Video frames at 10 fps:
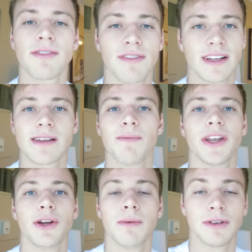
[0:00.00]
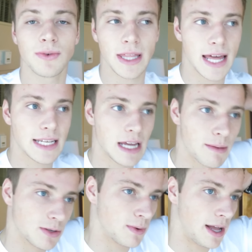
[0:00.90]
have to find something to do in between that
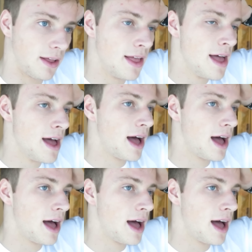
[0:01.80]
time as well.